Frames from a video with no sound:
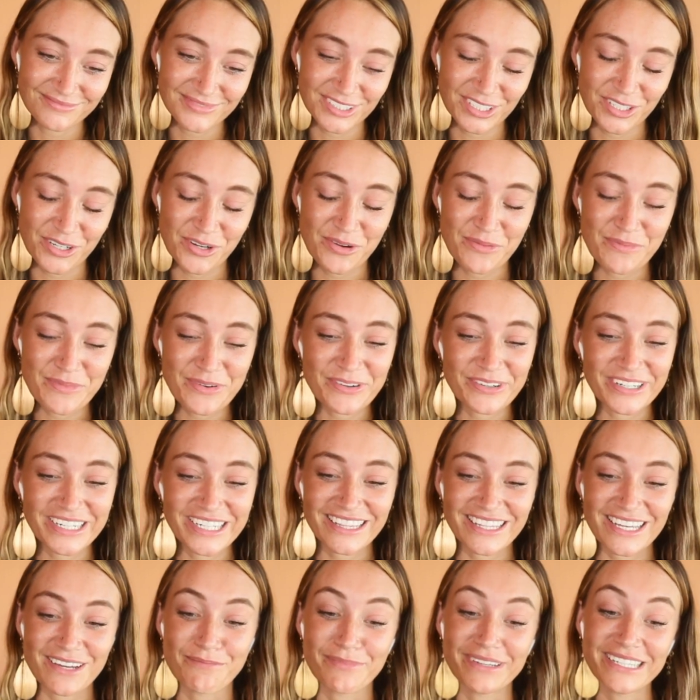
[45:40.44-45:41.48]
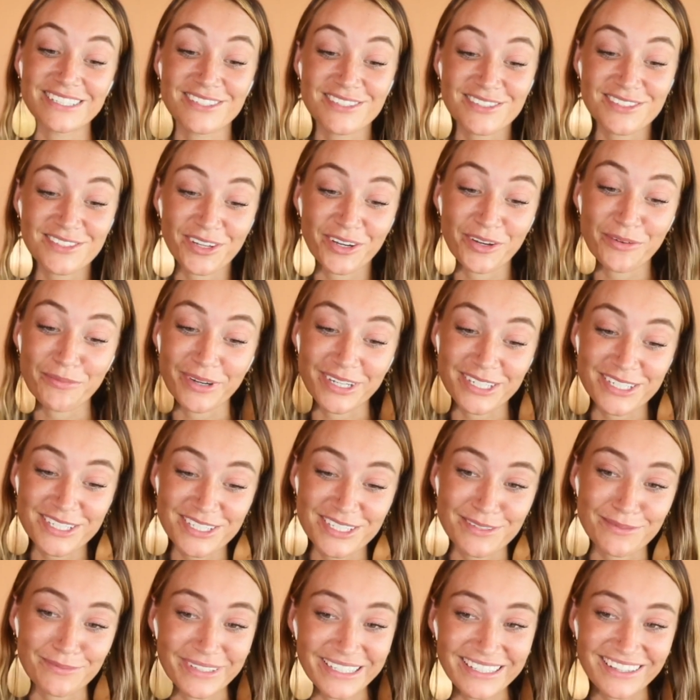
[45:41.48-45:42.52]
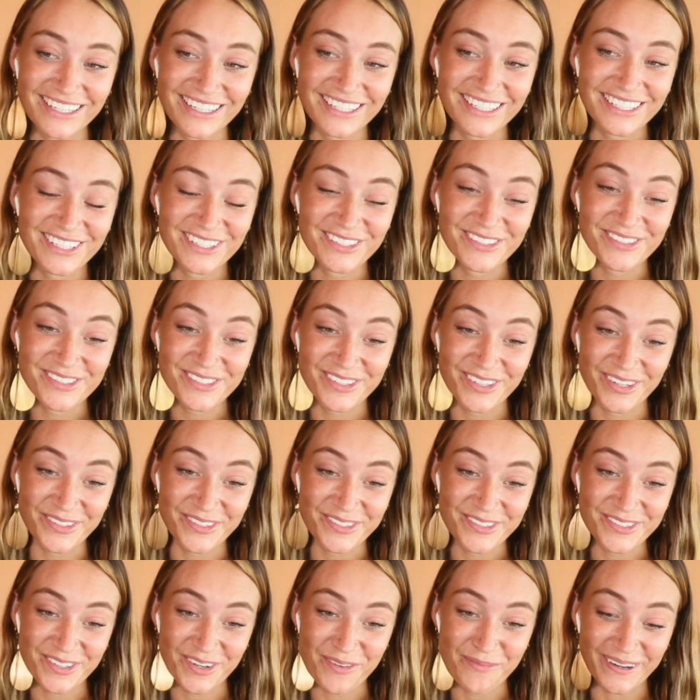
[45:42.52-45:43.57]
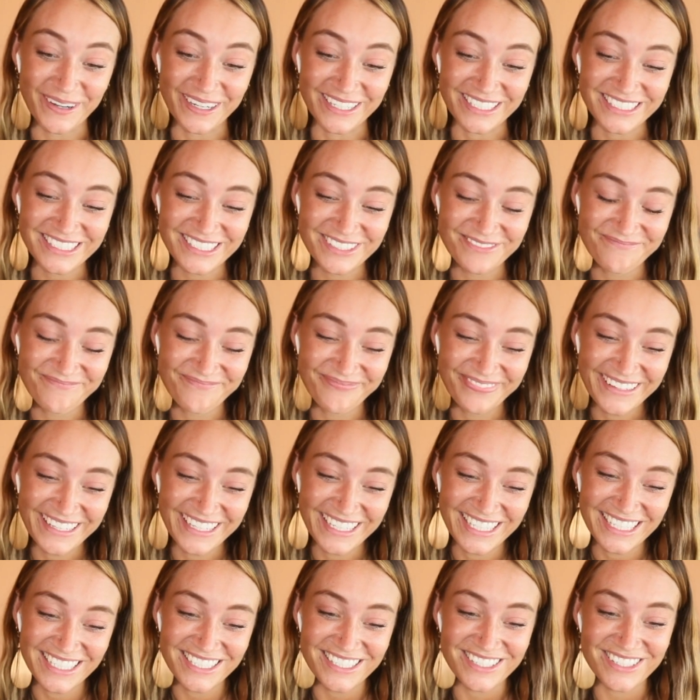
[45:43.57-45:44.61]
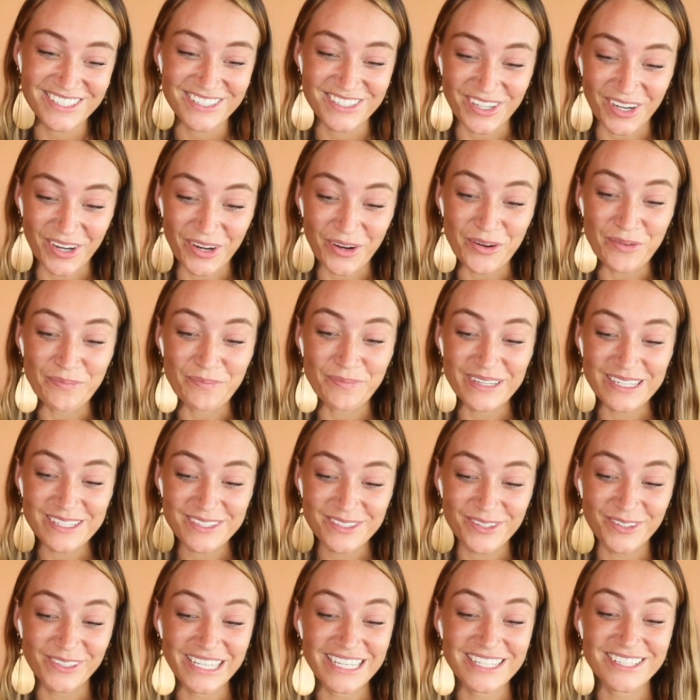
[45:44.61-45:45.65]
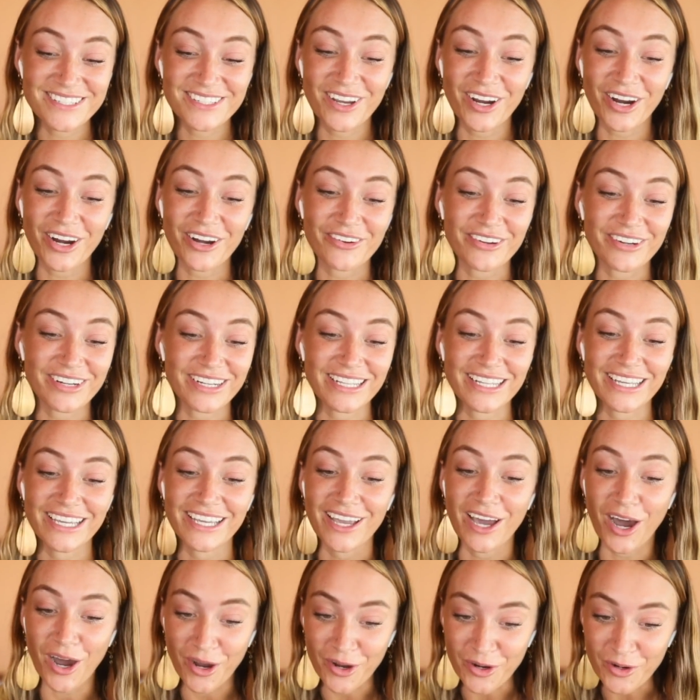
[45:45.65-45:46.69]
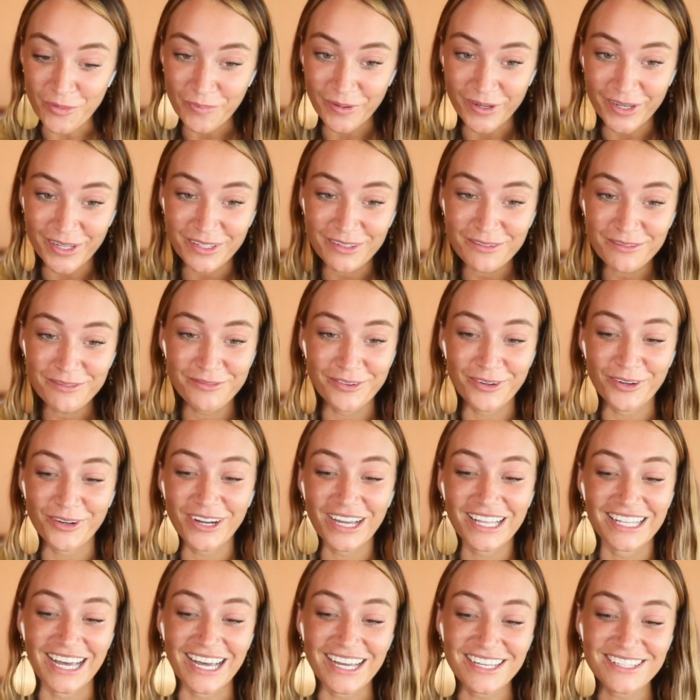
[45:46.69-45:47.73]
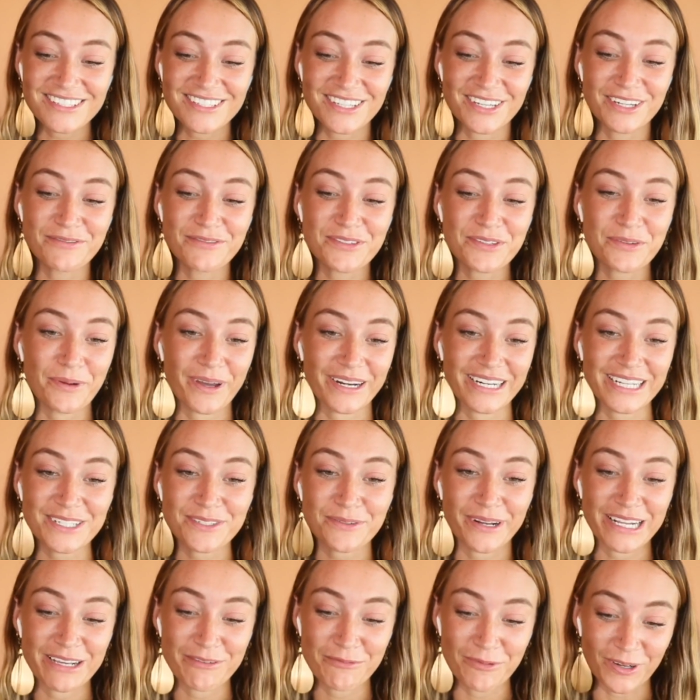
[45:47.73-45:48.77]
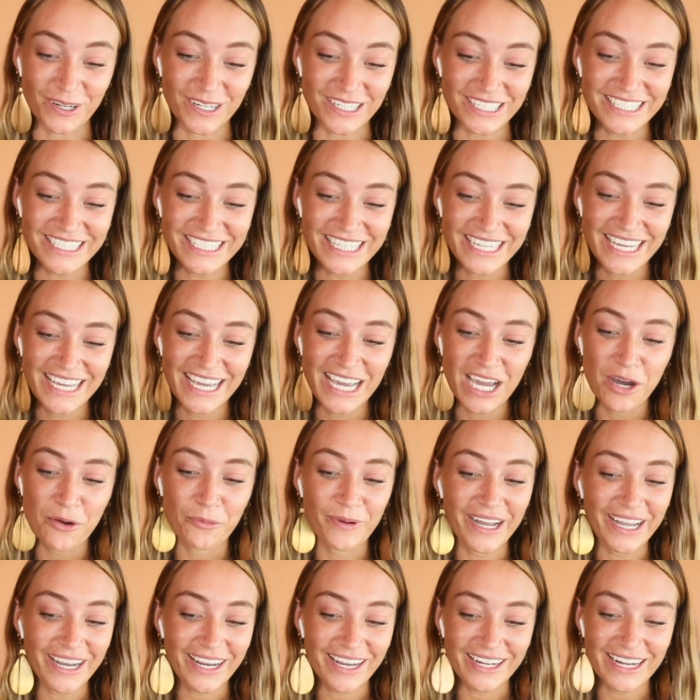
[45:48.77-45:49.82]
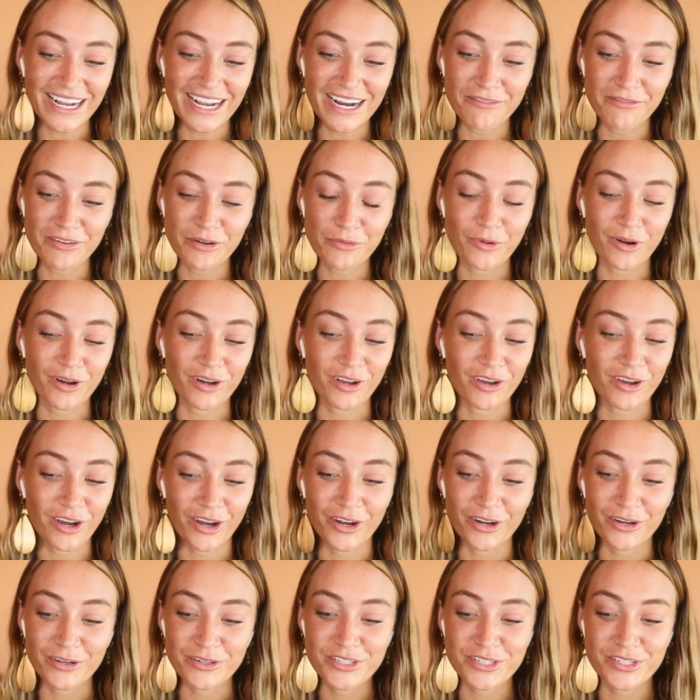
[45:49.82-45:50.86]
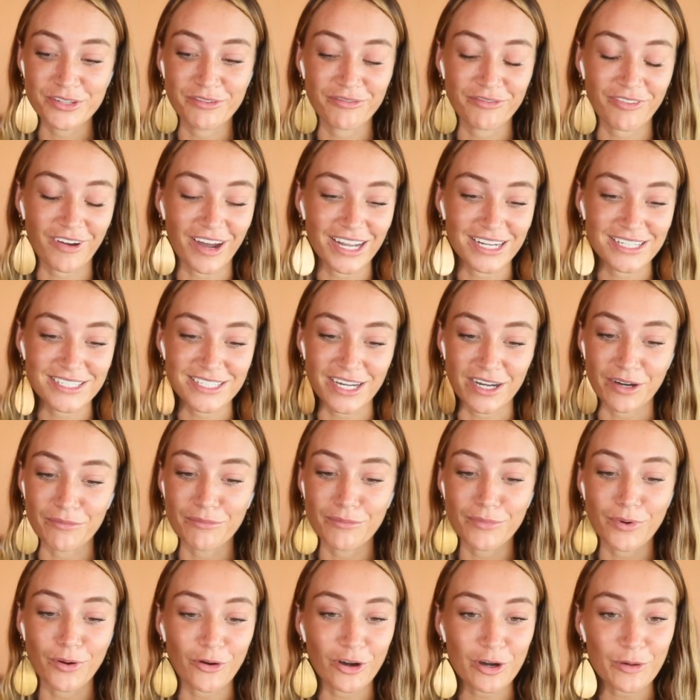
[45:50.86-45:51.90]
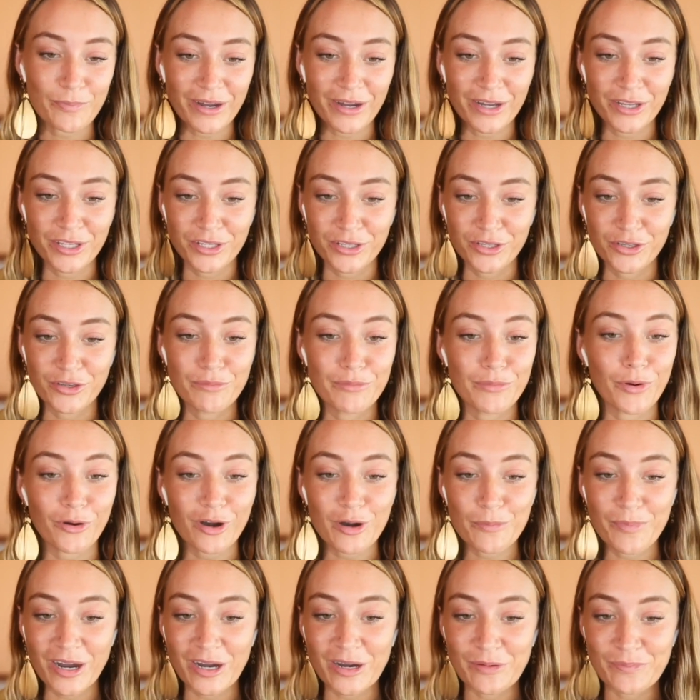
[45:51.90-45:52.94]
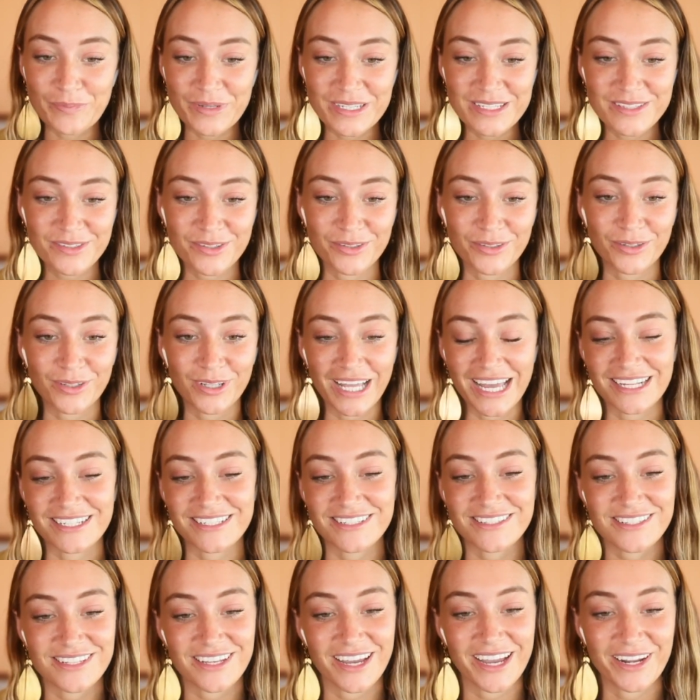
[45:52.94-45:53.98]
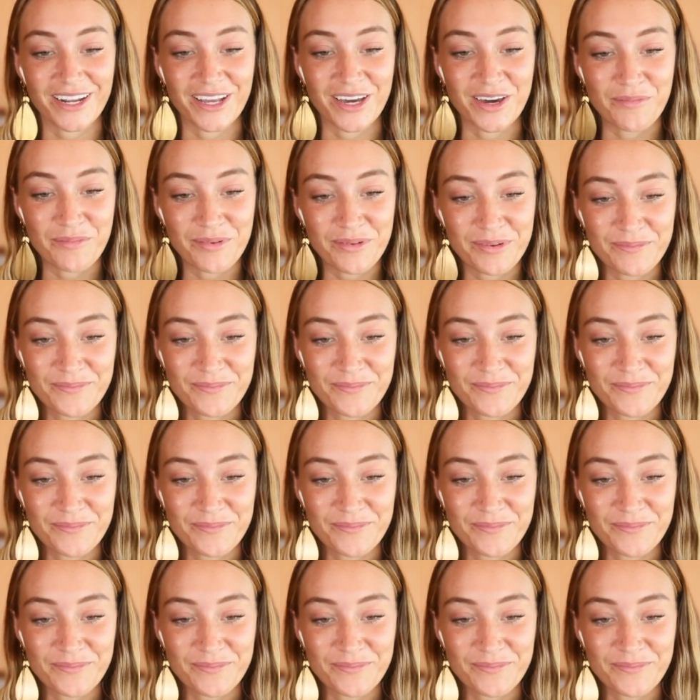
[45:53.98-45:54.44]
Oh, Marie, that means so much to me. Thank you so, so much. So B School is currently open for class of 2021. Where can everyone go to find out more about you, more about B School, and sign up?